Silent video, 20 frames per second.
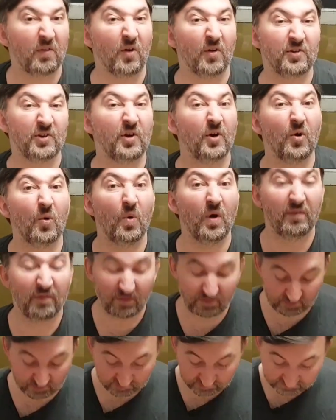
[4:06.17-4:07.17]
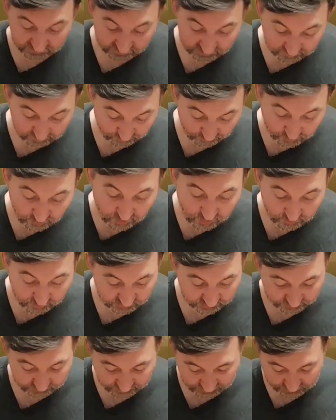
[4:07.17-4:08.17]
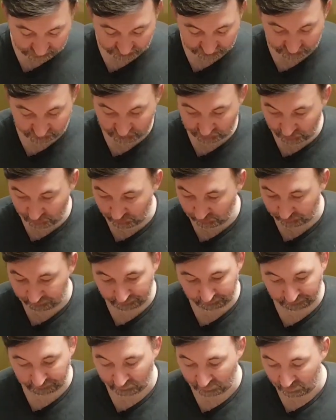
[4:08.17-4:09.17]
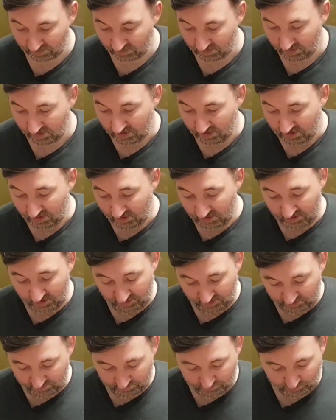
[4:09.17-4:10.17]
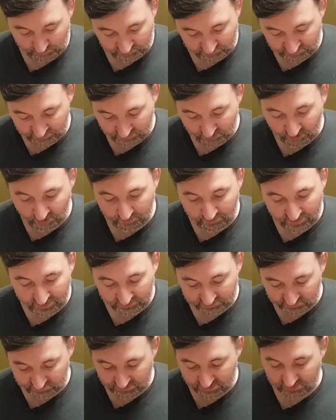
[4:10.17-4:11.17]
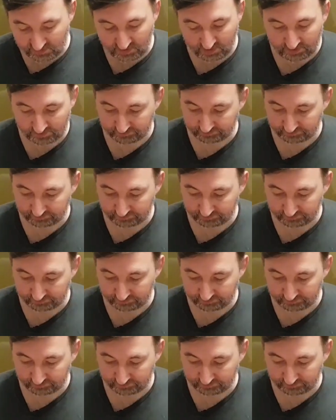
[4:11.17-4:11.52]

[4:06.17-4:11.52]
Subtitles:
thought I got a whiff of something then, but no, it wasn't that. So, putting it all back together.